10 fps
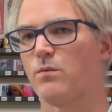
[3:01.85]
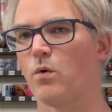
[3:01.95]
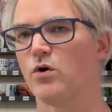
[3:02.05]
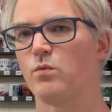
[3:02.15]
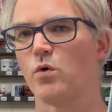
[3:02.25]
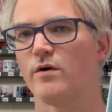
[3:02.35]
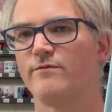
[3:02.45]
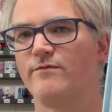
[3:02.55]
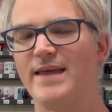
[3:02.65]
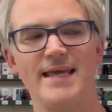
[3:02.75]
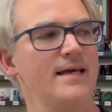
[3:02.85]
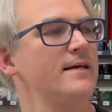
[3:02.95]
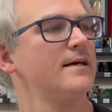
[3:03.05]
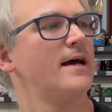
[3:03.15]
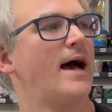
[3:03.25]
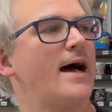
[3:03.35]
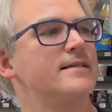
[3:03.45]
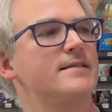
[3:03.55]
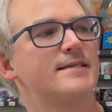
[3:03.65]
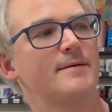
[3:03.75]
World War V.
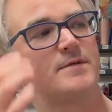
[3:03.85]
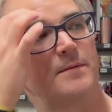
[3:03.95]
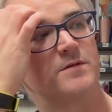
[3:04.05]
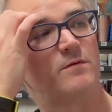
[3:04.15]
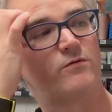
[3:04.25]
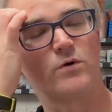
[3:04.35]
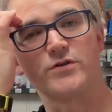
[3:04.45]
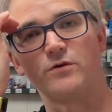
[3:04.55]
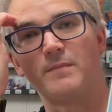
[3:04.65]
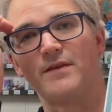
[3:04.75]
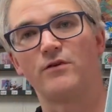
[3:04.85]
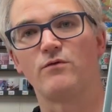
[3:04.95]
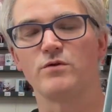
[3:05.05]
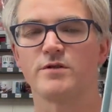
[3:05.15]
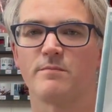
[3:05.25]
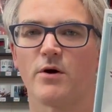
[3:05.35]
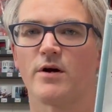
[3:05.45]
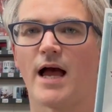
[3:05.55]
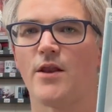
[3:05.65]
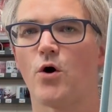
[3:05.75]
It's the same team as before. So Matthew
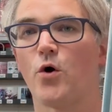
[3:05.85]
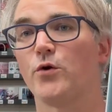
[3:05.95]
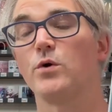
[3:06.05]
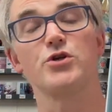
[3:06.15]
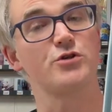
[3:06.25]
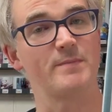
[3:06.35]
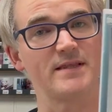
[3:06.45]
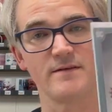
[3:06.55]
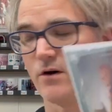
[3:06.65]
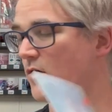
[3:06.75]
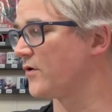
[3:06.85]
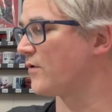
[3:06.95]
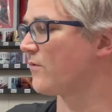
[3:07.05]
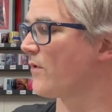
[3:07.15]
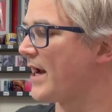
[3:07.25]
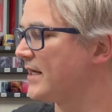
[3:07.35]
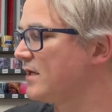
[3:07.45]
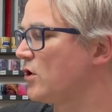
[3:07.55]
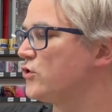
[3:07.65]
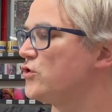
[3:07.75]
Rosenberg and Otto Schmidt on
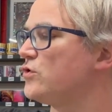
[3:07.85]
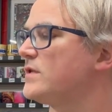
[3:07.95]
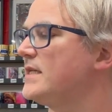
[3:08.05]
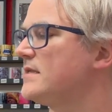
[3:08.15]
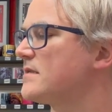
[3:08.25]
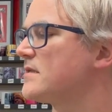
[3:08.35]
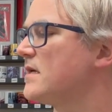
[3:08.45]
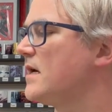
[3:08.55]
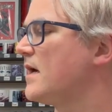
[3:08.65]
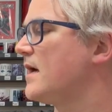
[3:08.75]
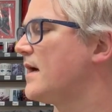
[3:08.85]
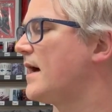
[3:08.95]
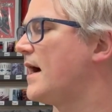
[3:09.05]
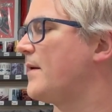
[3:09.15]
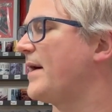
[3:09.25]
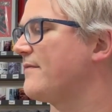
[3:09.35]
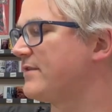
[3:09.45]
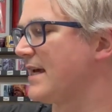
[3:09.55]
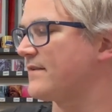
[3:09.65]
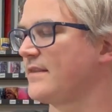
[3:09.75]
writing duties. We have
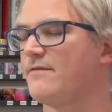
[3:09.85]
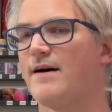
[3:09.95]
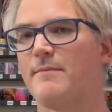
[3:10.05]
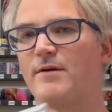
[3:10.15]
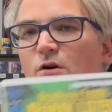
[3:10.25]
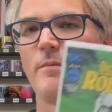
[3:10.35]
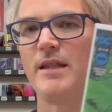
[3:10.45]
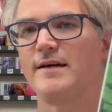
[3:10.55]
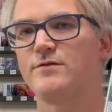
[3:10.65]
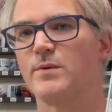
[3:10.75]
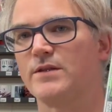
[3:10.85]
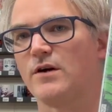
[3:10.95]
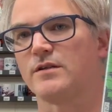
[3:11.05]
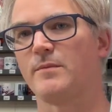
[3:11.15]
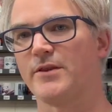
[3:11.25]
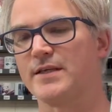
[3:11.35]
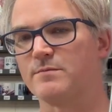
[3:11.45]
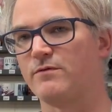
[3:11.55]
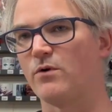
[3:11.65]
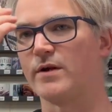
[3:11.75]
Death in the Family, Robin Lives. We talked about this
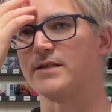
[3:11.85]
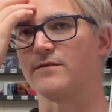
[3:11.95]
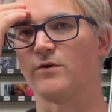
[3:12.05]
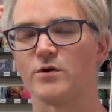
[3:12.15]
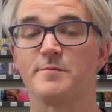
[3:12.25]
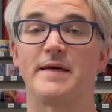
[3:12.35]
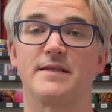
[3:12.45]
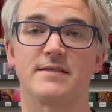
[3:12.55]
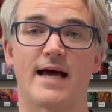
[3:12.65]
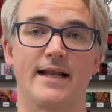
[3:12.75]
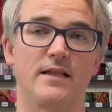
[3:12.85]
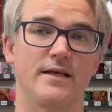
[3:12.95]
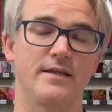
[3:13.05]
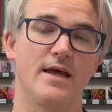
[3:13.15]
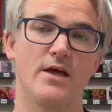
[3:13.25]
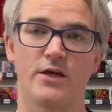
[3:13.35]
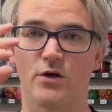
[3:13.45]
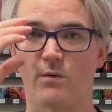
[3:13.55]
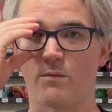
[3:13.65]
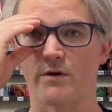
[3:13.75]
before. This, of course, being the title that, you
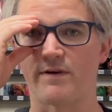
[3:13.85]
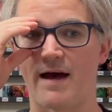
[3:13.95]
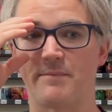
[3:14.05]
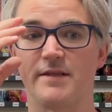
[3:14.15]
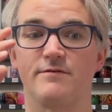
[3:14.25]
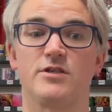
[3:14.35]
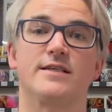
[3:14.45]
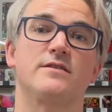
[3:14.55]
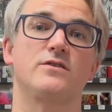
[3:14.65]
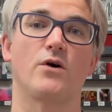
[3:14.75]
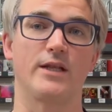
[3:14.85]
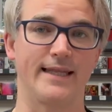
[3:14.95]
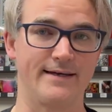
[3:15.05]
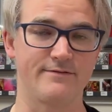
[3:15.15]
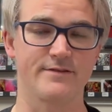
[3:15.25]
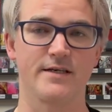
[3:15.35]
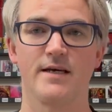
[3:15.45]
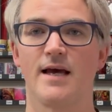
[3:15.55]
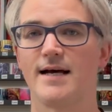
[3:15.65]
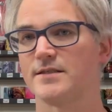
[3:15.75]
know, what would have happened if Jason Todd lived
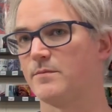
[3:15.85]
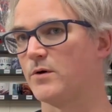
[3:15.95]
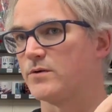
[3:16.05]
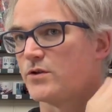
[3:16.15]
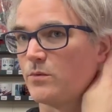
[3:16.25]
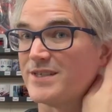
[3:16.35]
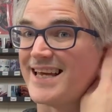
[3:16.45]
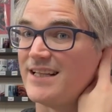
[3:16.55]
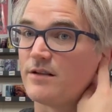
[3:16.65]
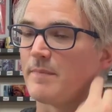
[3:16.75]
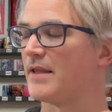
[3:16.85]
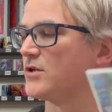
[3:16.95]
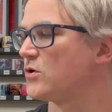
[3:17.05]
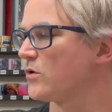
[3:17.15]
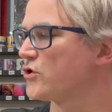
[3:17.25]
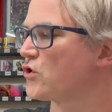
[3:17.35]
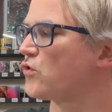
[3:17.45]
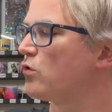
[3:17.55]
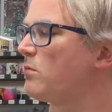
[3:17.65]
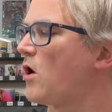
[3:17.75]
as opposed to was killed by the Joker's
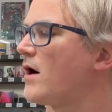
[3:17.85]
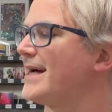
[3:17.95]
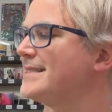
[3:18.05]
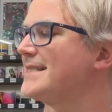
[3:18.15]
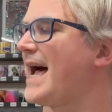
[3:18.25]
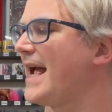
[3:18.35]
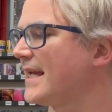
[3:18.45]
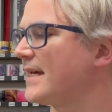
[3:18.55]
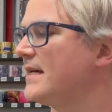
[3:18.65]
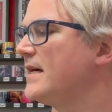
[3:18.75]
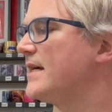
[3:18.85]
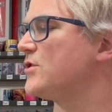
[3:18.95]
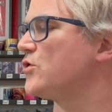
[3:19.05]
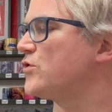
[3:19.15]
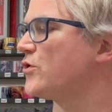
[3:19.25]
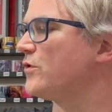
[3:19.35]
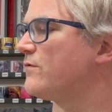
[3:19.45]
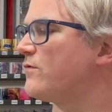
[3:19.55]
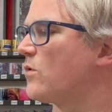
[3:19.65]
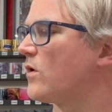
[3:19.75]
crowbar attack. Issue 2 of
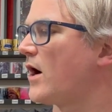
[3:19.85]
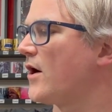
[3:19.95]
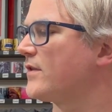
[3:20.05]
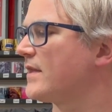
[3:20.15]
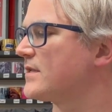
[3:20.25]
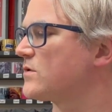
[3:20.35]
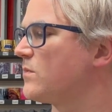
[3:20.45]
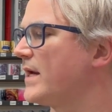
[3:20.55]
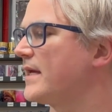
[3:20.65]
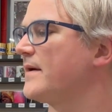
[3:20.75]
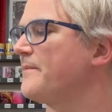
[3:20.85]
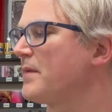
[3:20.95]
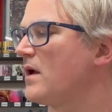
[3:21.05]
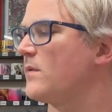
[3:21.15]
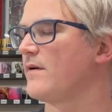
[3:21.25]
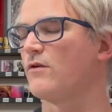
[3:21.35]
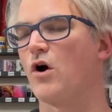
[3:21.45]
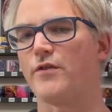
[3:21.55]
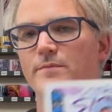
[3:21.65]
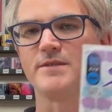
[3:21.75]
4 out this week. We have
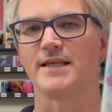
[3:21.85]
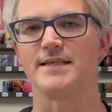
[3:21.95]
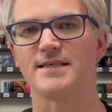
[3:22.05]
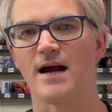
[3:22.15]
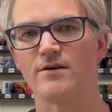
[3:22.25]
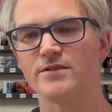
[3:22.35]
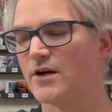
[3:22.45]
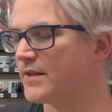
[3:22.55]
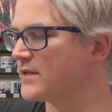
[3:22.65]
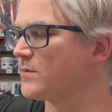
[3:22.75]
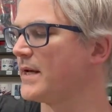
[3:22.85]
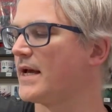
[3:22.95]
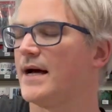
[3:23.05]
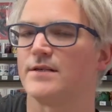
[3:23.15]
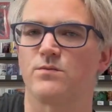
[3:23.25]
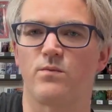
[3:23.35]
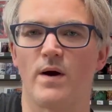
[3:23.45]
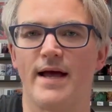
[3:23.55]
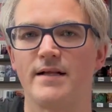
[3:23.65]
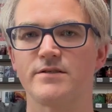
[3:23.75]
Gotham City Sirens out this week as
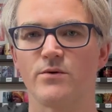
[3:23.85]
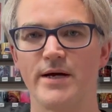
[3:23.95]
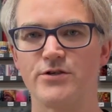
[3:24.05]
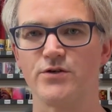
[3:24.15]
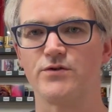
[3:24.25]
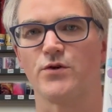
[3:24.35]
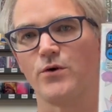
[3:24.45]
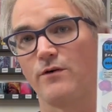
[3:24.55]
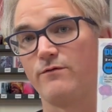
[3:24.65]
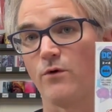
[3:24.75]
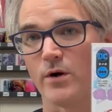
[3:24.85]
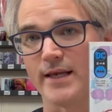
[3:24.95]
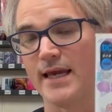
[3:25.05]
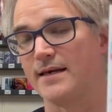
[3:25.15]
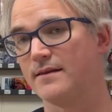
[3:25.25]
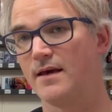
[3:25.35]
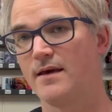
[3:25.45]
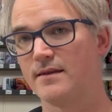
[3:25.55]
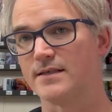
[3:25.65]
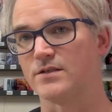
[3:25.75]
well. So issue 2 of 4 again.
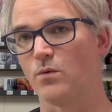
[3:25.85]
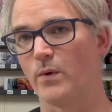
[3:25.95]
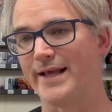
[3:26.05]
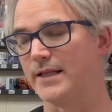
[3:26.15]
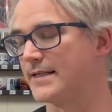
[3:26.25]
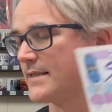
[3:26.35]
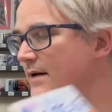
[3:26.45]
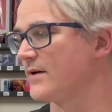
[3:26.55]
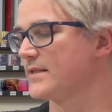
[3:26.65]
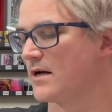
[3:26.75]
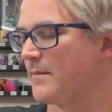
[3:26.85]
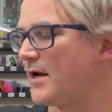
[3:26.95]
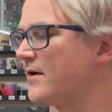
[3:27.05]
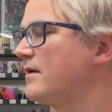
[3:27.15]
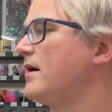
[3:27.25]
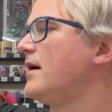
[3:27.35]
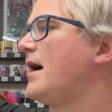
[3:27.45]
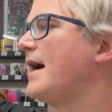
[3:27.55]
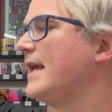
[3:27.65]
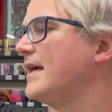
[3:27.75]
This is a weekly series coming out.
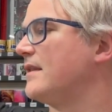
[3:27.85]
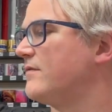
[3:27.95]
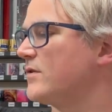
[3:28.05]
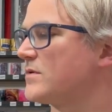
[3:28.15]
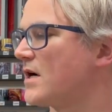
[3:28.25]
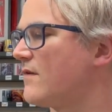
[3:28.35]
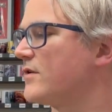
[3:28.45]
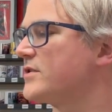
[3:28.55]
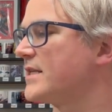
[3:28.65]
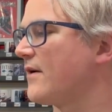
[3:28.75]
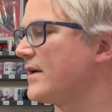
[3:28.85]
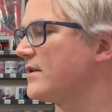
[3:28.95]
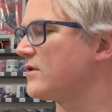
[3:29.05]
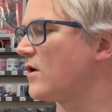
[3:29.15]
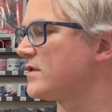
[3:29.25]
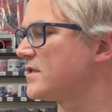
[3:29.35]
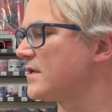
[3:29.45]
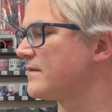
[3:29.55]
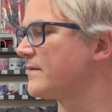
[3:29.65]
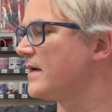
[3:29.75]
Again, love those covers. Terry
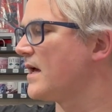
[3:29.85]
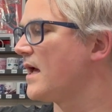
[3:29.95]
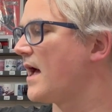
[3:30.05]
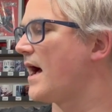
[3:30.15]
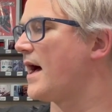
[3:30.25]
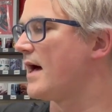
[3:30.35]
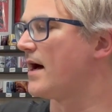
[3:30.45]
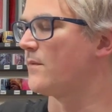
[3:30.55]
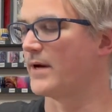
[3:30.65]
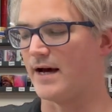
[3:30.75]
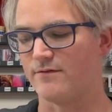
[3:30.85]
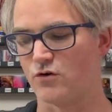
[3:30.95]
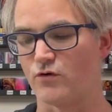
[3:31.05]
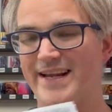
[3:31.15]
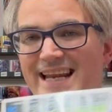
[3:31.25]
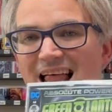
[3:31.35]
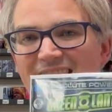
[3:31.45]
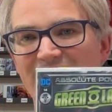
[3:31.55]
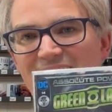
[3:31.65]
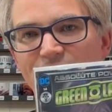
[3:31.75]
Dodson. We have Green
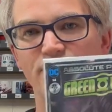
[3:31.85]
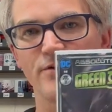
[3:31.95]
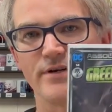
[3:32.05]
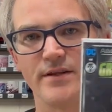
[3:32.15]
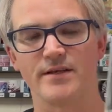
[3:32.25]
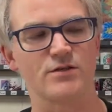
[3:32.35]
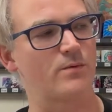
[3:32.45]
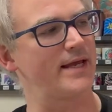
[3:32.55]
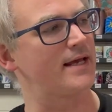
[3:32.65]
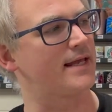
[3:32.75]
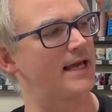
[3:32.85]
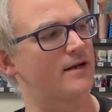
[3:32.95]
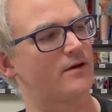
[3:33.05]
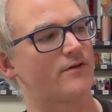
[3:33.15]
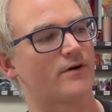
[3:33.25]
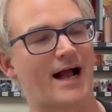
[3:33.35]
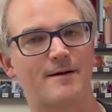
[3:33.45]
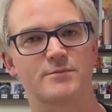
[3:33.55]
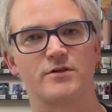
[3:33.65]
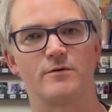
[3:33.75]
Lantern this week. Again, another
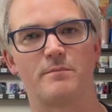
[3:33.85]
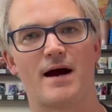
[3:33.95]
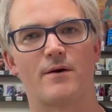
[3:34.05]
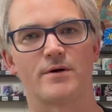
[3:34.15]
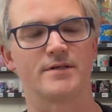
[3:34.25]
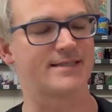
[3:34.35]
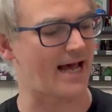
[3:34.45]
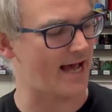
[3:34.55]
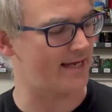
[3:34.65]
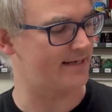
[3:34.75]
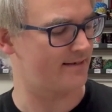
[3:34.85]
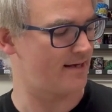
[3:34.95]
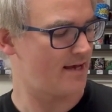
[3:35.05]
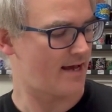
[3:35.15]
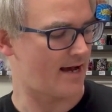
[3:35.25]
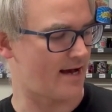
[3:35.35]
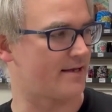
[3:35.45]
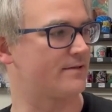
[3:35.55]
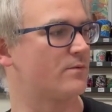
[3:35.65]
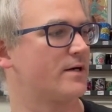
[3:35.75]
Absolute Power tie-in.
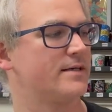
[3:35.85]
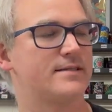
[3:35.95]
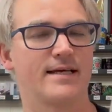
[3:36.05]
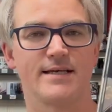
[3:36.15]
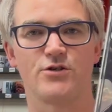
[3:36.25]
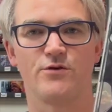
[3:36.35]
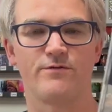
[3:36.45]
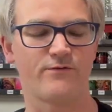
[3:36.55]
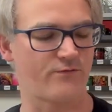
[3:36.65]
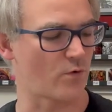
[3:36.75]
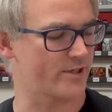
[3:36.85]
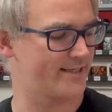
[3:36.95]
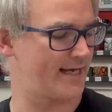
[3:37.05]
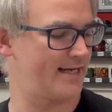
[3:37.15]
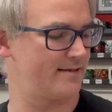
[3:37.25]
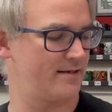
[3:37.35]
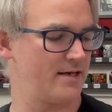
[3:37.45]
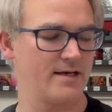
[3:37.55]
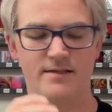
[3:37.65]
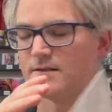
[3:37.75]
And whereas issue 14,
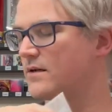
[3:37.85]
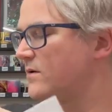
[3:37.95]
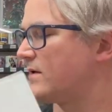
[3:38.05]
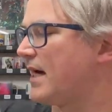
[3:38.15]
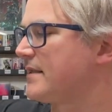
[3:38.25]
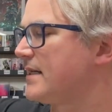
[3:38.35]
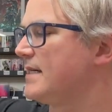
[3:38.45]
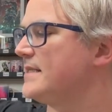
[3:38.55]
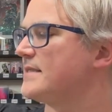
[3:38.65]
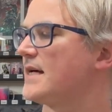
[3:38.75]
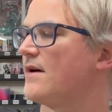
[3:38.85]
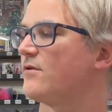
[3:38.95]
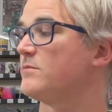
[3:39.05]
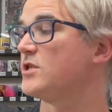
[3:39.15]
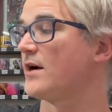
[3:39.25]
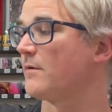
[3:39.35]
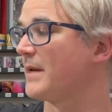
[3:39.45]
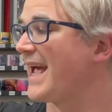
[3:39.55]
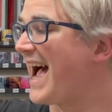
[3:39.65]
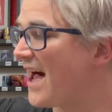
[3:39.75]
so that is from
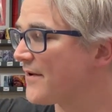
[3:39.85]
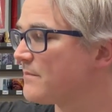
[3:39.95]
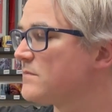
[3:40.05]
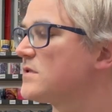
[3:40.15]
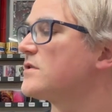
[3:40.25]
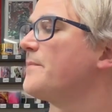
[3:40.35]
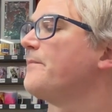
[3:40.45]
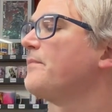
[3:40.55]
Jeremy Adams.